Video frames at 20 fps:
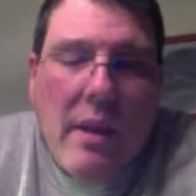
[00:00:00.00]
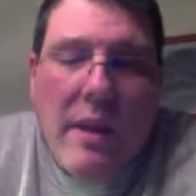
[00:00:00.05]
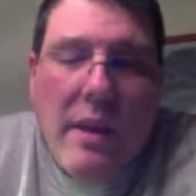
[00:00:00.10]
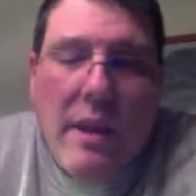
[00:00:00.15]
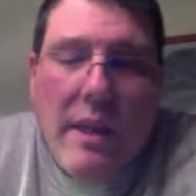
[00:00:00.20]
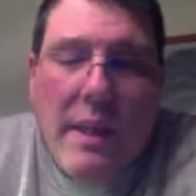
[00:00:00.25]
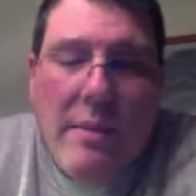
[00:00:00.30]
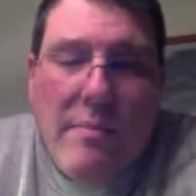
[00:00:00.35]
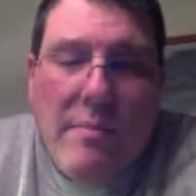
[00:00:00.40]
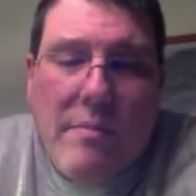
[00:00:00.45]

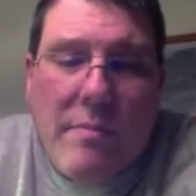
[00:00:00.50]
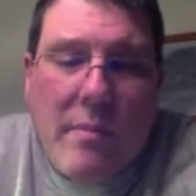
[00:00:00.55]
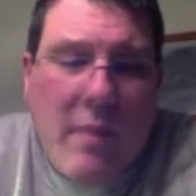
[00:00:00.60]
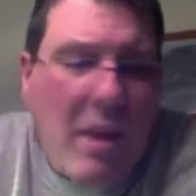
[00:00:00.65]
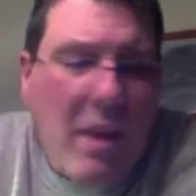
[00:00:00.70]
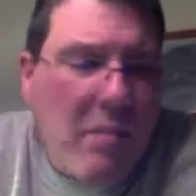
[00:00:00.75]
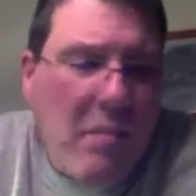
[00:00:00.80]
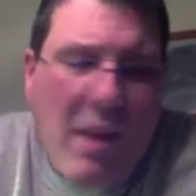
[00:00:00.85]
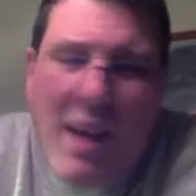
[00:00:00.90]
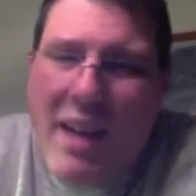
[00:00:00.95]

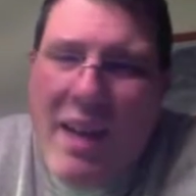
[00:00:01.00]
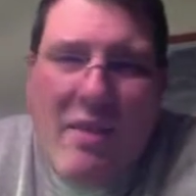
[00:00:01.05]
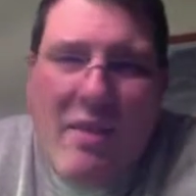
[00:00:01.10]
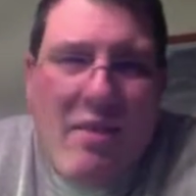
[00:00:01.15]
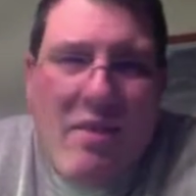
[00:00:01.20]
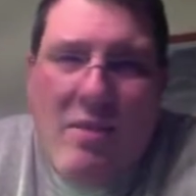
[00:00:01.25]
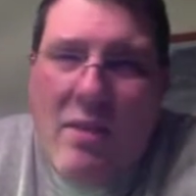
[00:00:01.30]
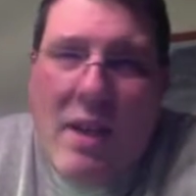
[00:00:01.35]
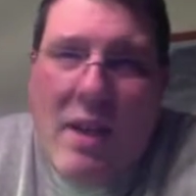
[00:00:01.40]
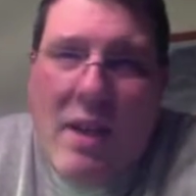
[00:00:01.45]
And mine
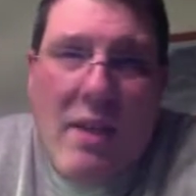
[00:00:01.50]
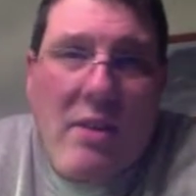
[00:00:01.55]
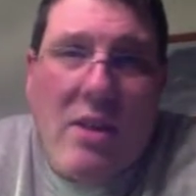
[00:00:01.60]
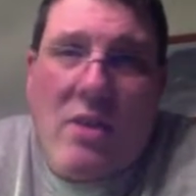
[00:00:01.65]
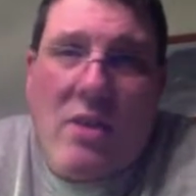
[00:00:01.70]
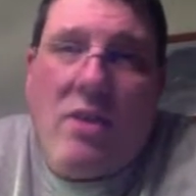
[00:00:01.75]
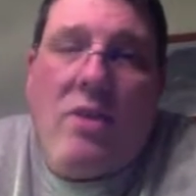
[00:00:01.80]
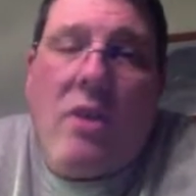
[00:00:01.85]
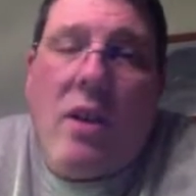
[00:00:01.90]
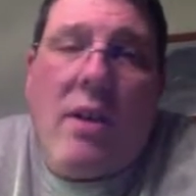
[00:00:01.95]
are, I just
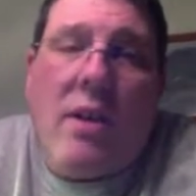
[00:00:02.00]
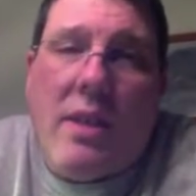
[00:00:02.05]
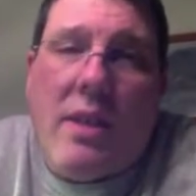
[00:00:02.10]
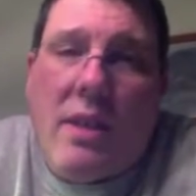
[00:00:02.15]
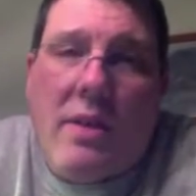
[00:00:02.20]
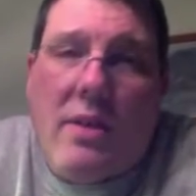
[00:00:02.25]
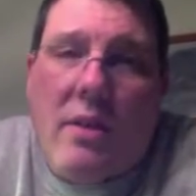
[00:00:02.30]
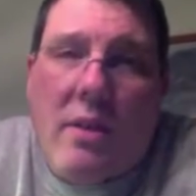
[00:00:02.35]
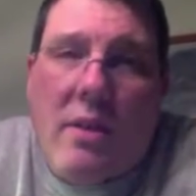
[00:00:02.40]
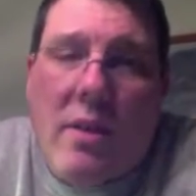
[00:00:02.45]

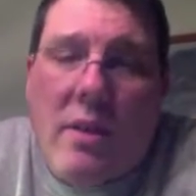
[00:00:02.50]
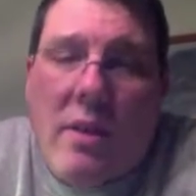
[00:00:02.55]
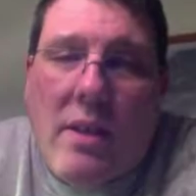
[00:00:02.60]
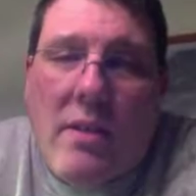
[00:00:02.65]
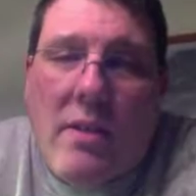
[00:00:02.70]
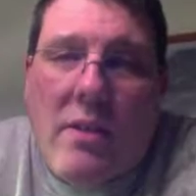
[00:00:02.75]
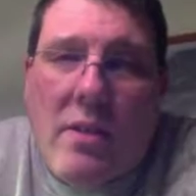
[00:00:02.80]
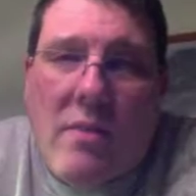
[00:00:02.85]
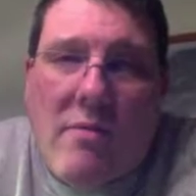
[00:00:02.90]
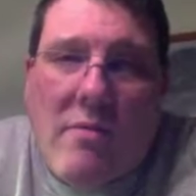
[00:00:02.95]
started, so these
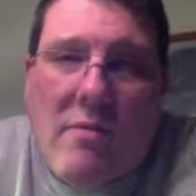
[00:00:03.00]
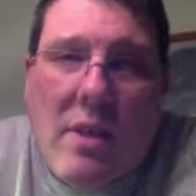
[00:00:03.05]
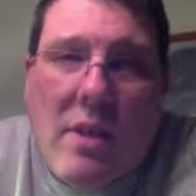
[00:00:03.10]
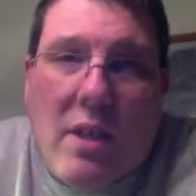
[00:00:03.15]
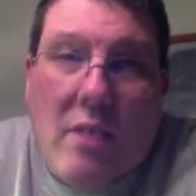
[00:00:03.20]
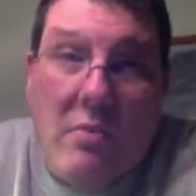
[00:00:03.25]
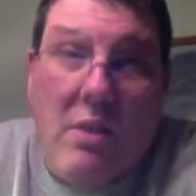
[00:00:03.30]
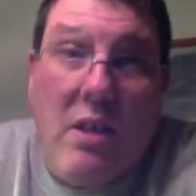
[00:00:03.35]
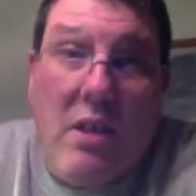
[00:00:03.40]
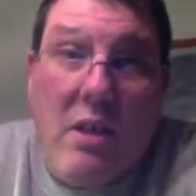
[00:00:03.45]
aren't
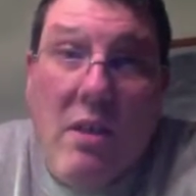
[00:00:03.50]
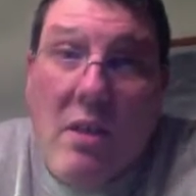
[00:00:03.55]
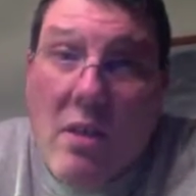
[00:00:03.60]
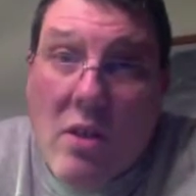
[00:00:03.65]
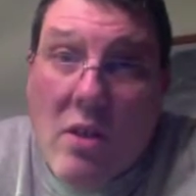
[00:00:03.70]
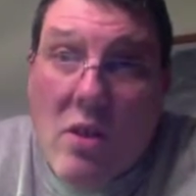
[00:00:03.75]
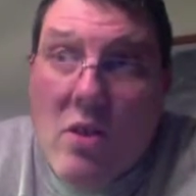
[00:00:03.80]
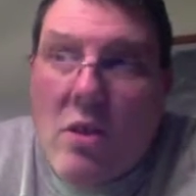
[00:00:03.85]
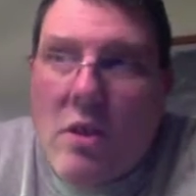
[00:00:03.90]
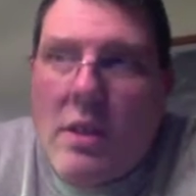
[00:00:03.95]
terribly good.
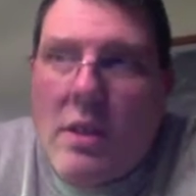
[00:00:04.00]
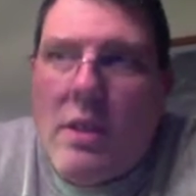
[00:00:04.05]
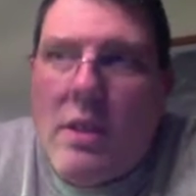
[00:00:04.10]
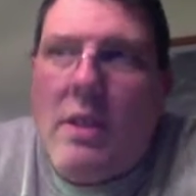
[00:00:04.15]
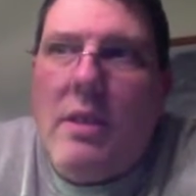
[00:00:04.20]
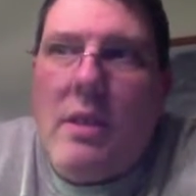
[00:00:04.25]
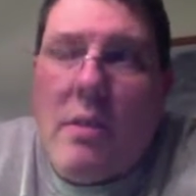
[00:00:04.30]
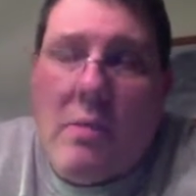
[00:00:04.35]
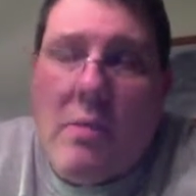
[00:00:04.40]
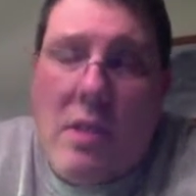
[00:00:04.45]
You should see
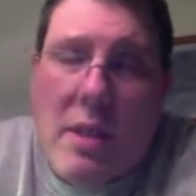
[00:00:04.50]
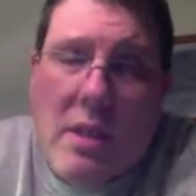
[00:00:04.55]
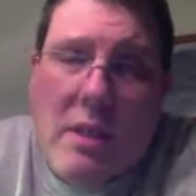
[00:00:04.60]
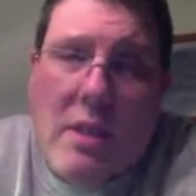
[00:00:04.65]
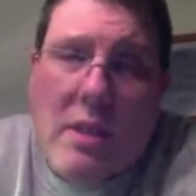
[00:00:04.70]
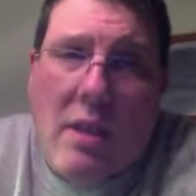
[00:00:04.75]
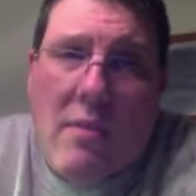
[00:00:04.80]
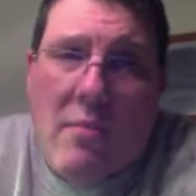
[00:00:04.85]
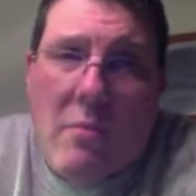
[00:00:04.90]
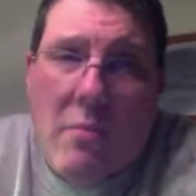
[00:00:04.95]
some of the
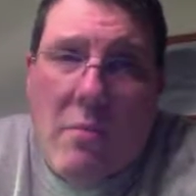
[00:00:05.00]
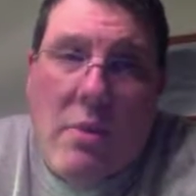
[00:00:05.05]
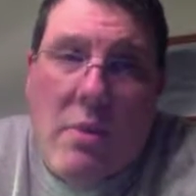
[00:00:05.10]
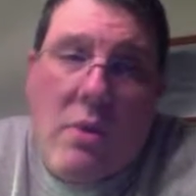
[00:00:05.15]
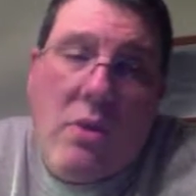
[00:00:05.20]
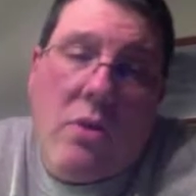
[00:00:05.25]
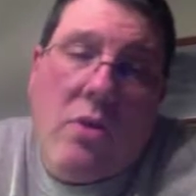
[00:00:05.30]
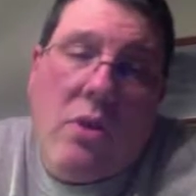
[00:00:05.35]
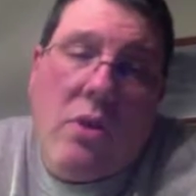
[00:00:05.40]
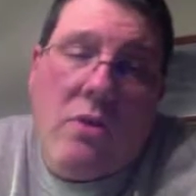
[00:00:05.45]
stuff.
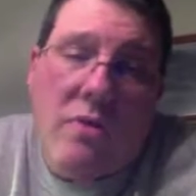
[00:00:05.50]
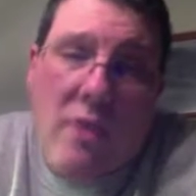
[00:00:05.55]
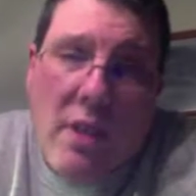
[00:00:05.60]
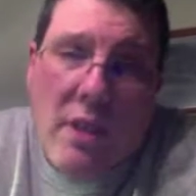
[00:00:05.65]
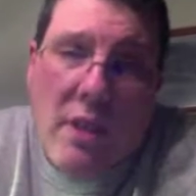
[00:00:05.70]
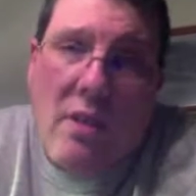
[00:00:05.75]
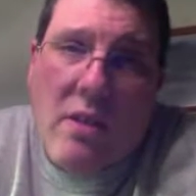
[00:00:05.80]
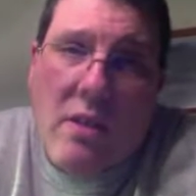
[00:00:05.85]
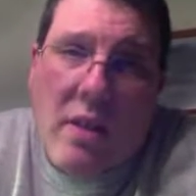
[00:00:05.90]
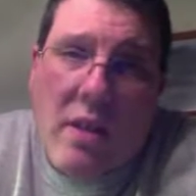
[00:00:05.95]
Search for
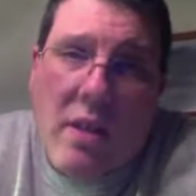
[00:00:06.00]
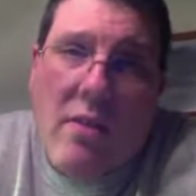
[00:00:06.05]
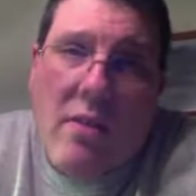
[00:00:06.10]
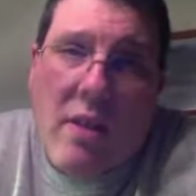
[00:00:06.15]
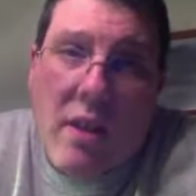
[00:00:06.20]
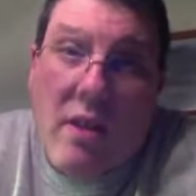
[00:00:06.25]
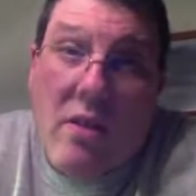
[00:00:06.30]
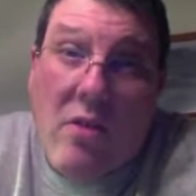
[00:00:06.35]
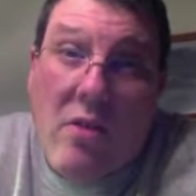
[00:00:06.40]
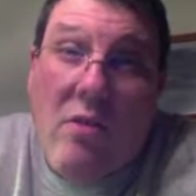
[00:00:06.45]
things on the
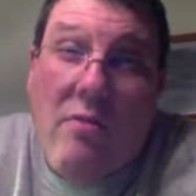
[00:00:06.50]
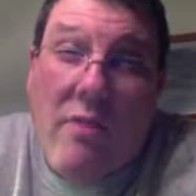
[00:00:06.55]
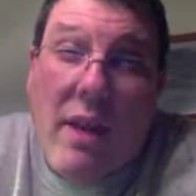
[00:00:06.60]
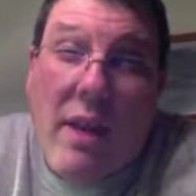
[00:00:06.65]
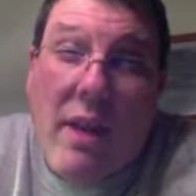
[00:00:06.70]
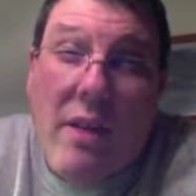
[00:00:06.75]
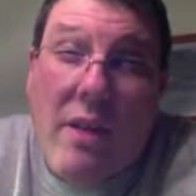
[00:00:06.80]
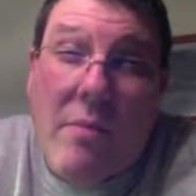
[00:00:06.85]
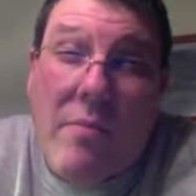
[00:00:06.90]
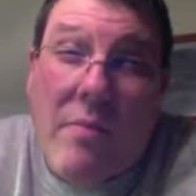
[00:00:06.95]
internet and you'll
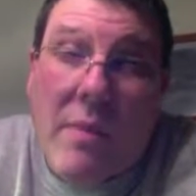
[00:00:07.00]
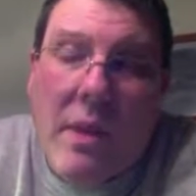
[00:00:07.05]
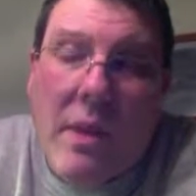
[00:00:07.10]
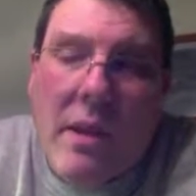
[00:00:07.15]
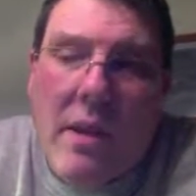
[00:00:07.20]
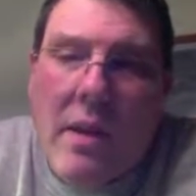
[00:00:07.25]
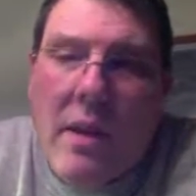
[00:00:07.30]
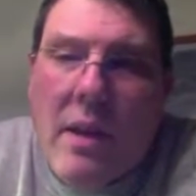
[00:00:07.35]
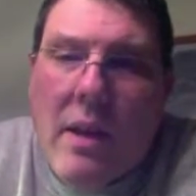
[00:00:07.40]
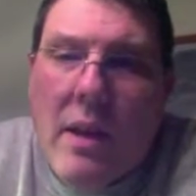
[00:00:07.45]
find
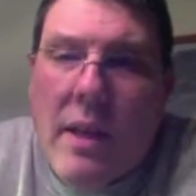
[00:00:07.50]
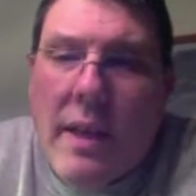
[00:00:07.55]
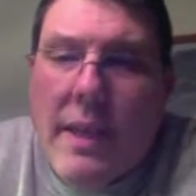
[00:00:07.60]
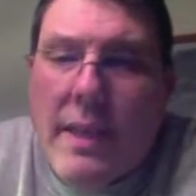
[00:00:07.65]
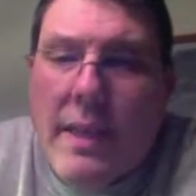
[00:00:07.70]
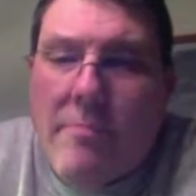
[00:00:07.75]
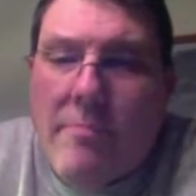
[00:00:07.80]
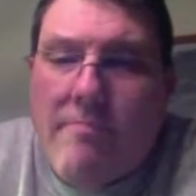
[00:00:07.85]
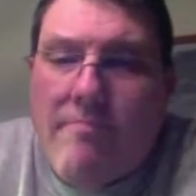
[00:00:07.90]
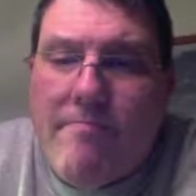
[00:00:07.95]

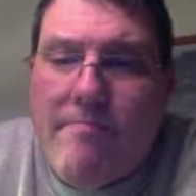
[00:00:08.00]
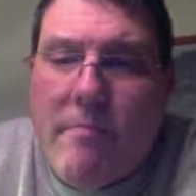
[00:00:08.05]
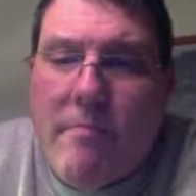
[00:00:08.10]
them.